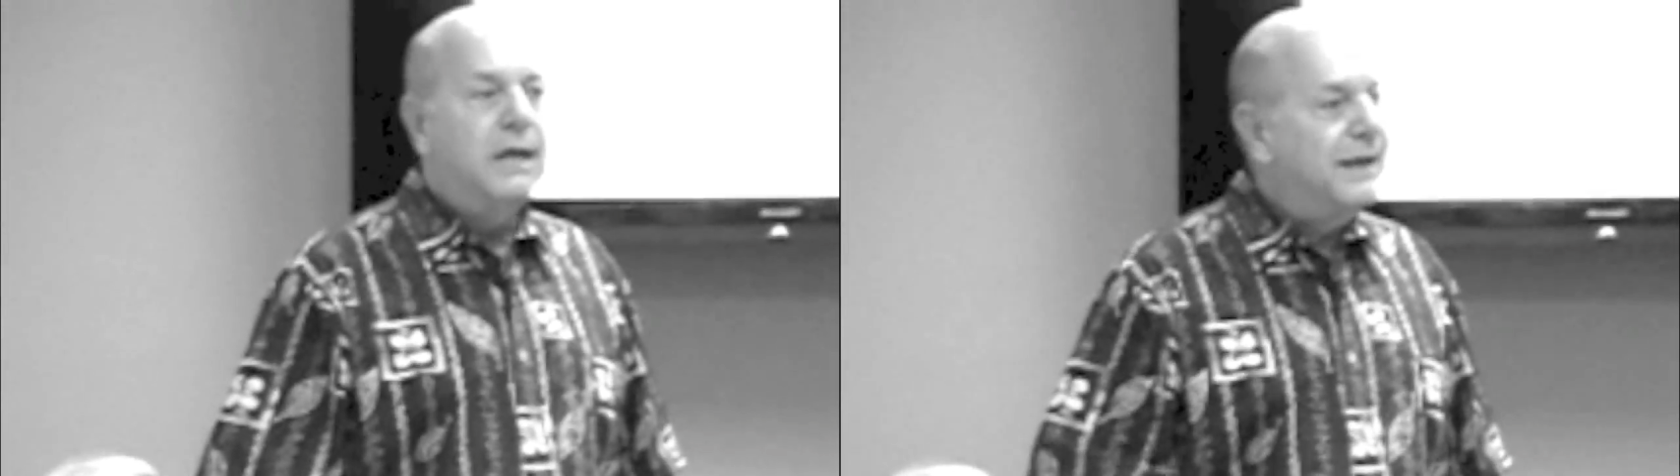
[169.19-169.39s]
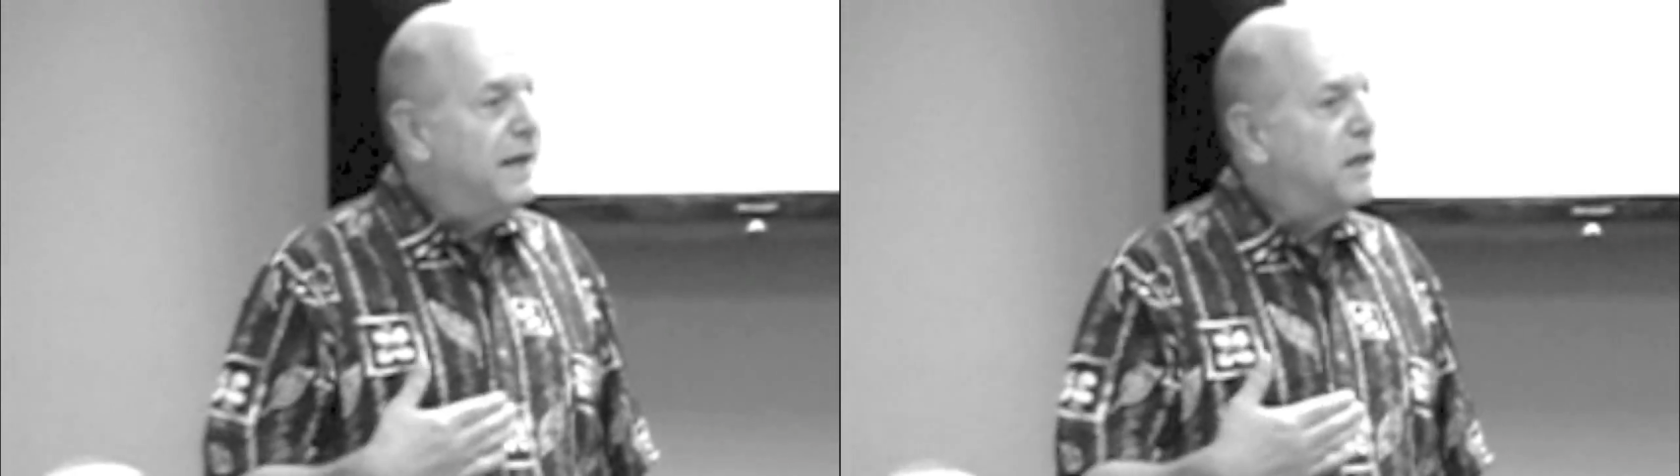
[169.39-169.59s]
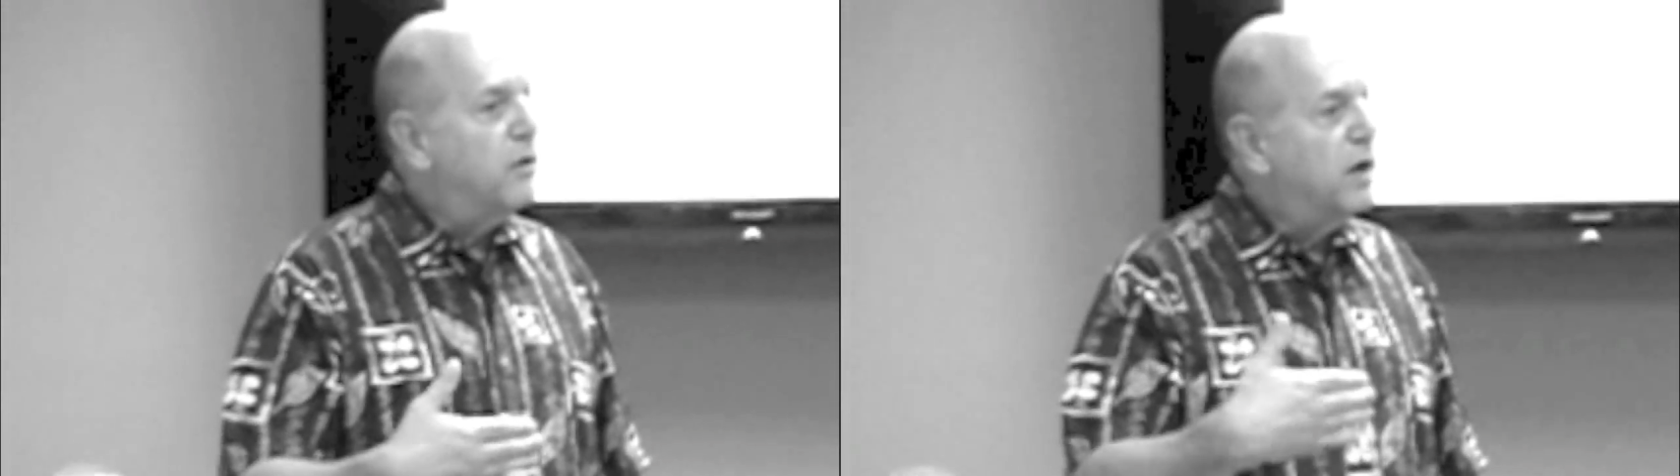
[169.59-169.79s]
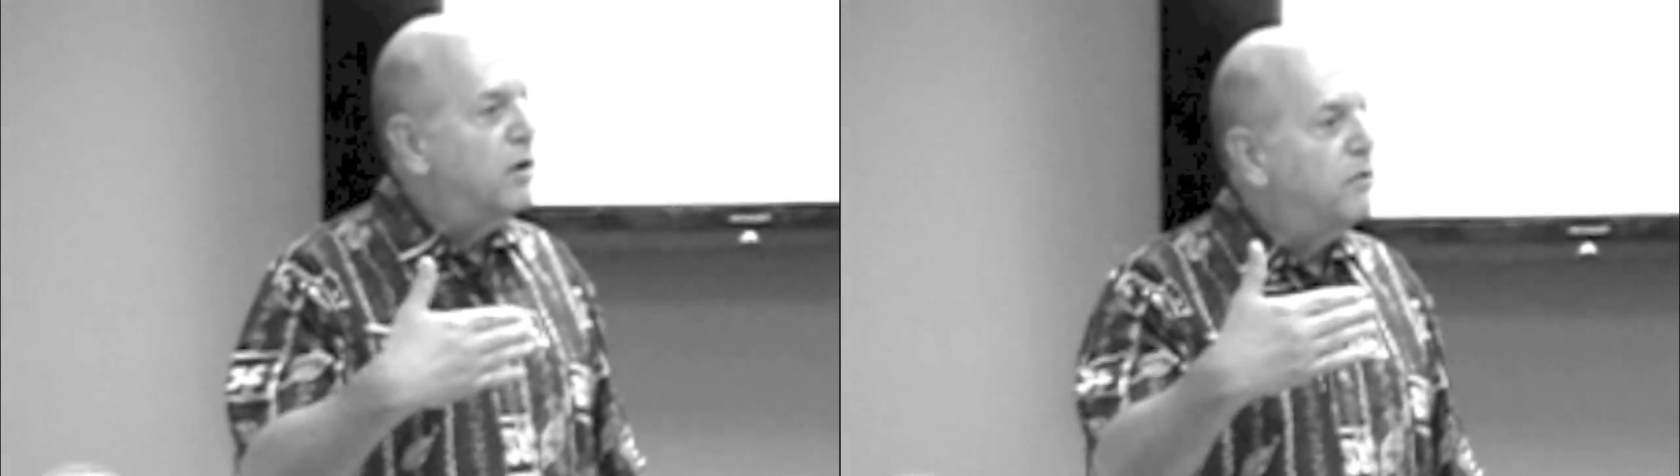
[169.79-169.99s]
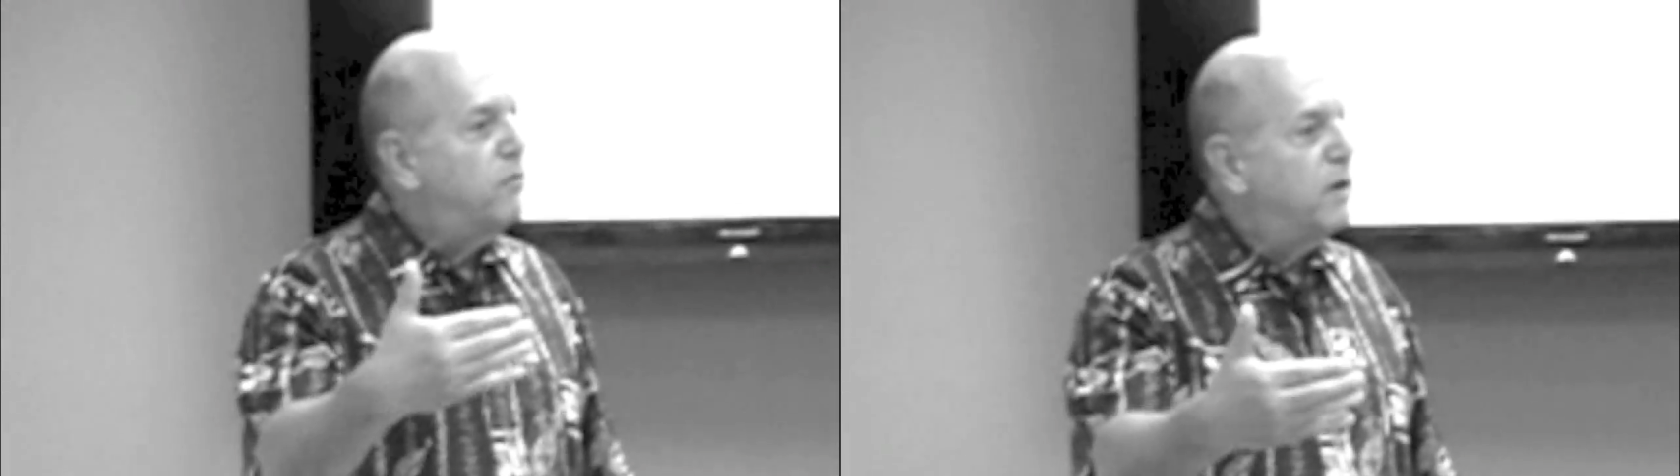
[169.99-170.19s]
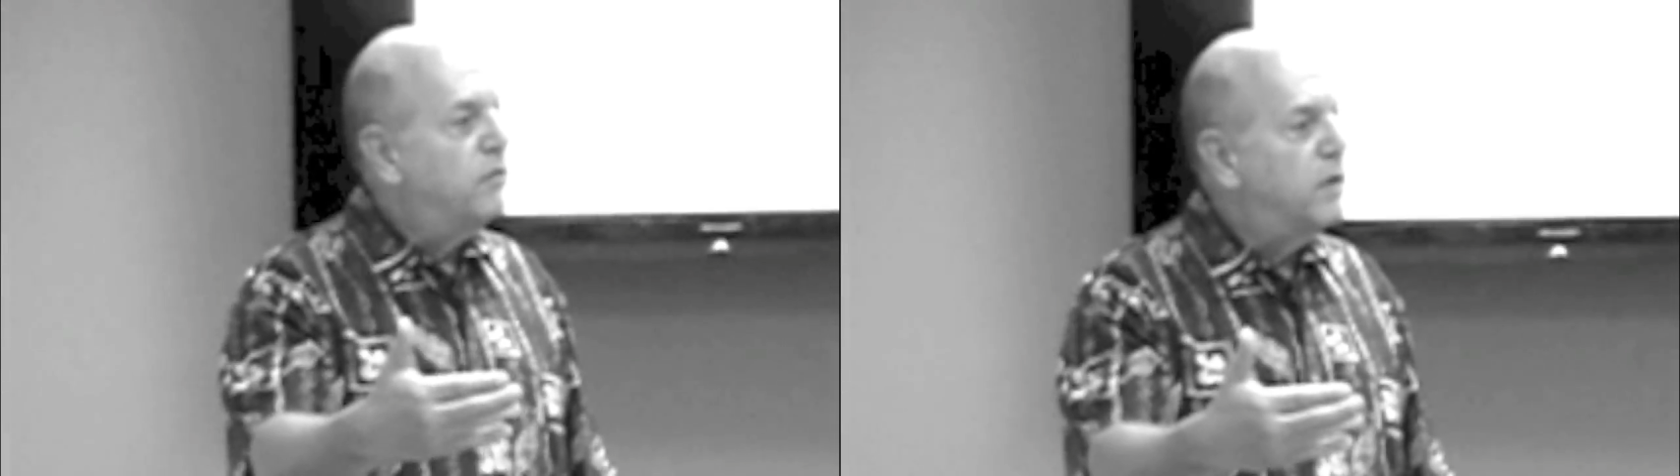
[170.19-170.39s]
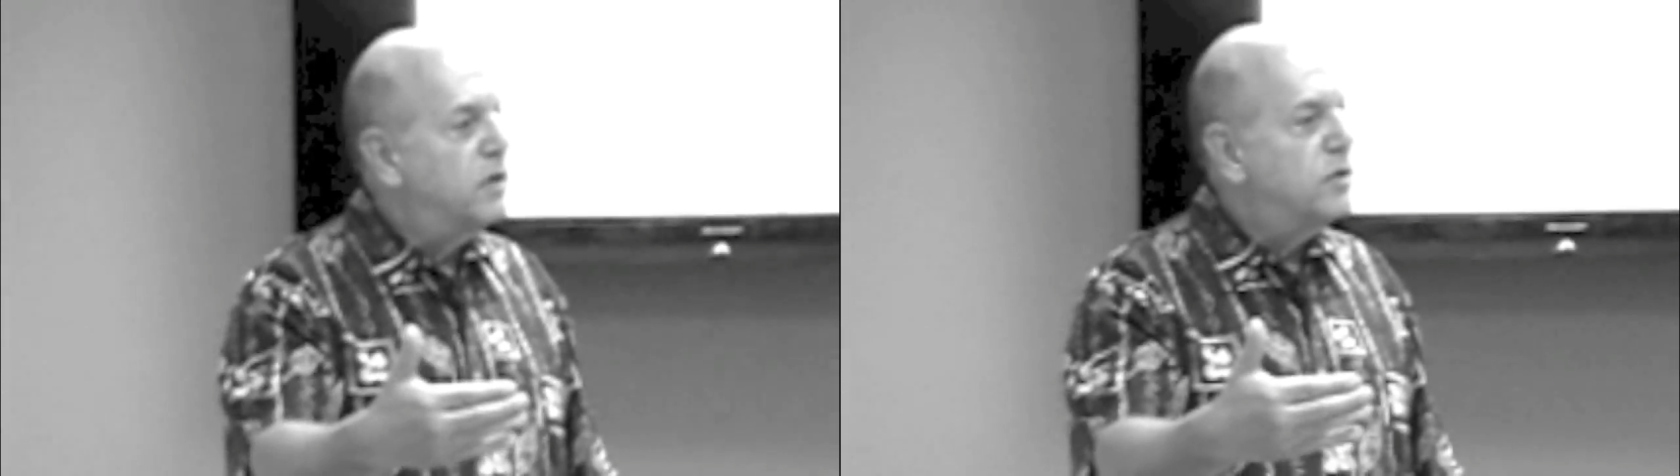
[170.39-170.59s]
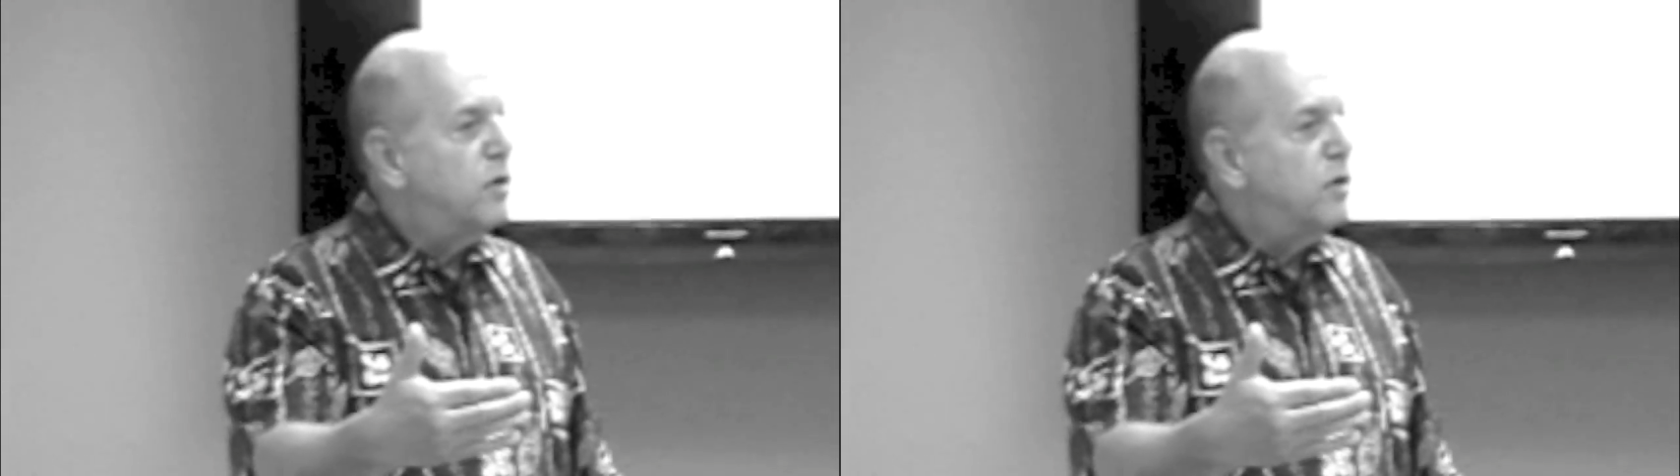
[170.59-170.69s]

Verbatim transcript: Yeah, they're a good fit for the